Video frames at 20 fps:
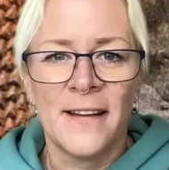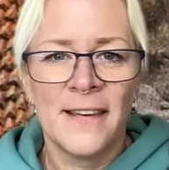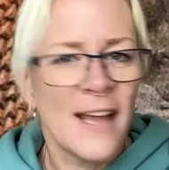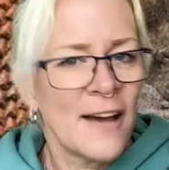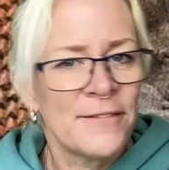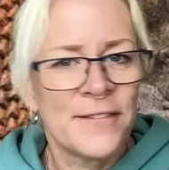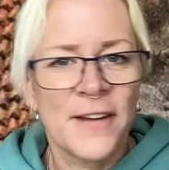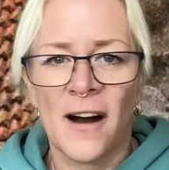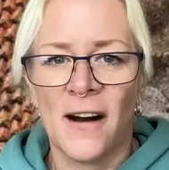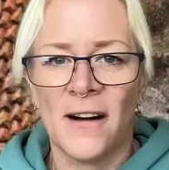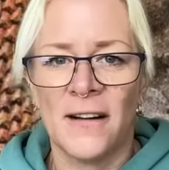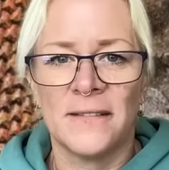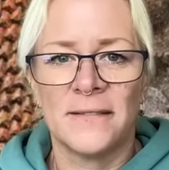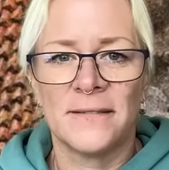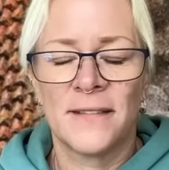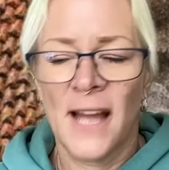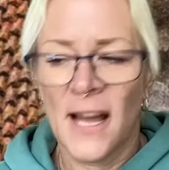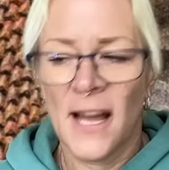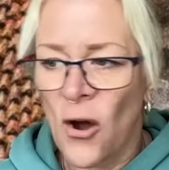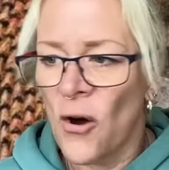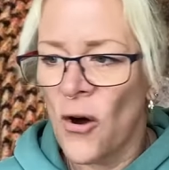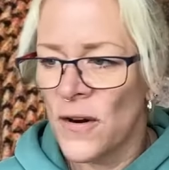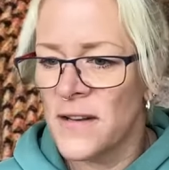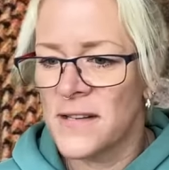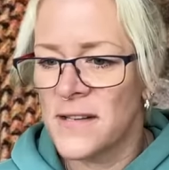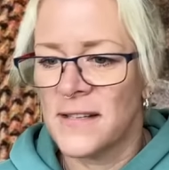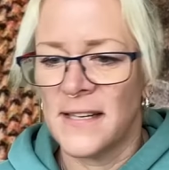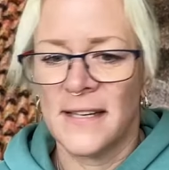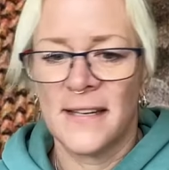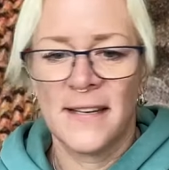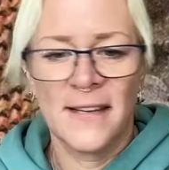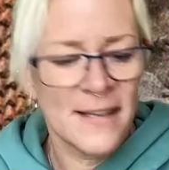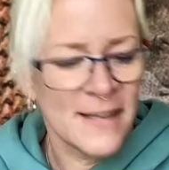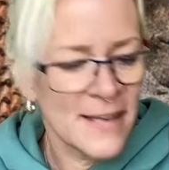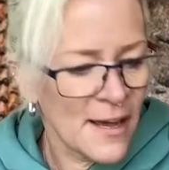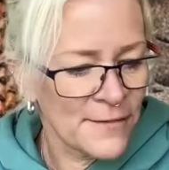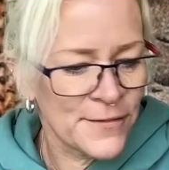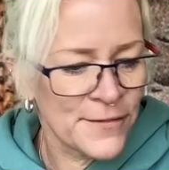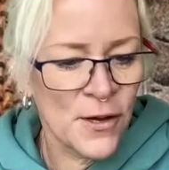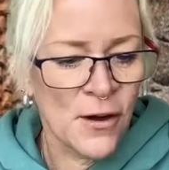Love y'all. Like, honestly,
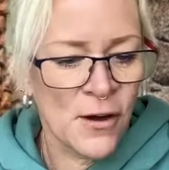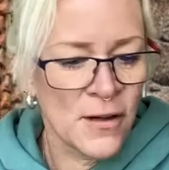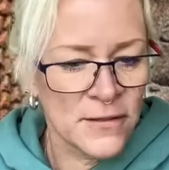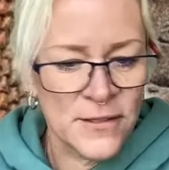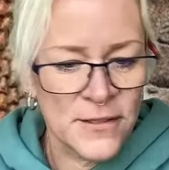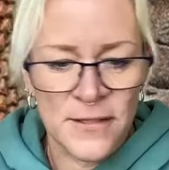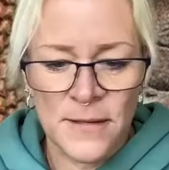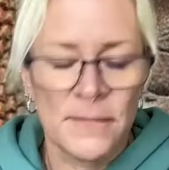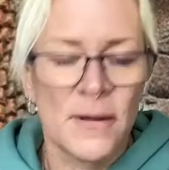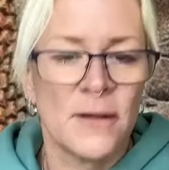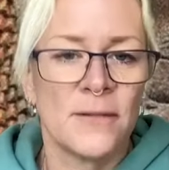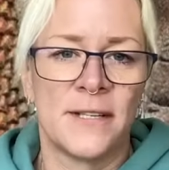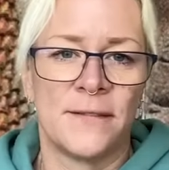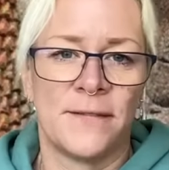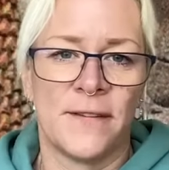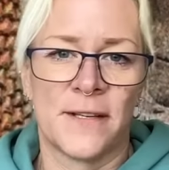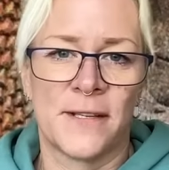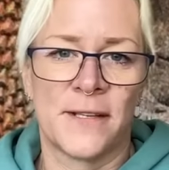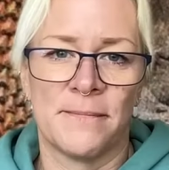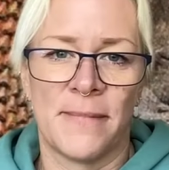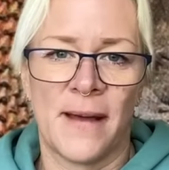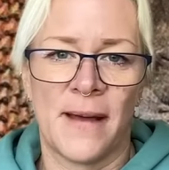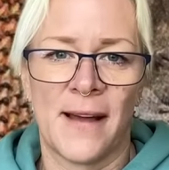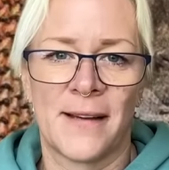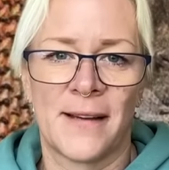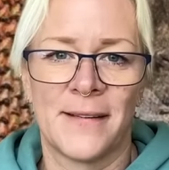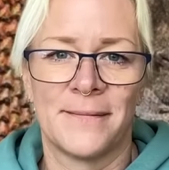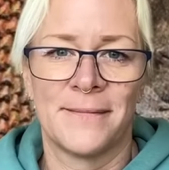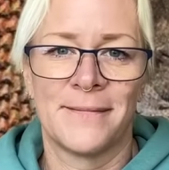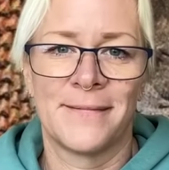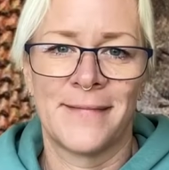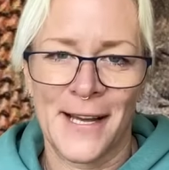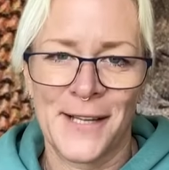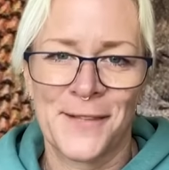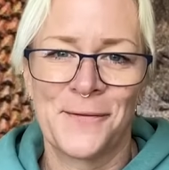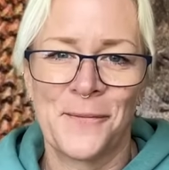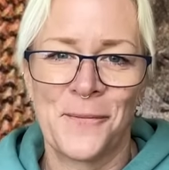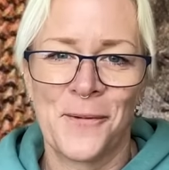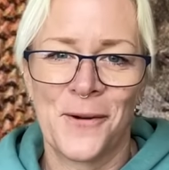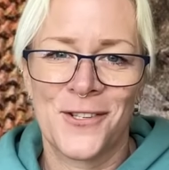love y'all to the multiverse and back.
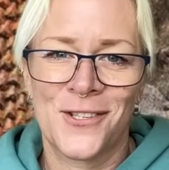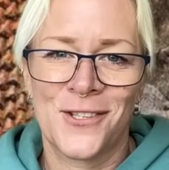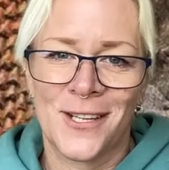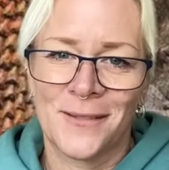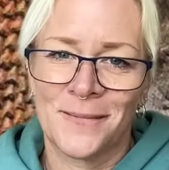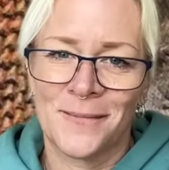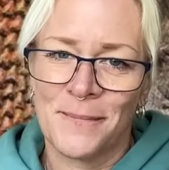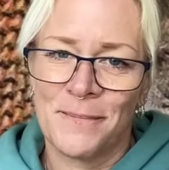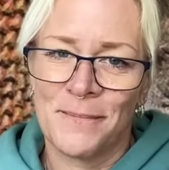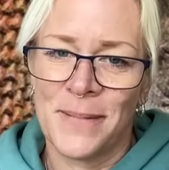Thanks for watching.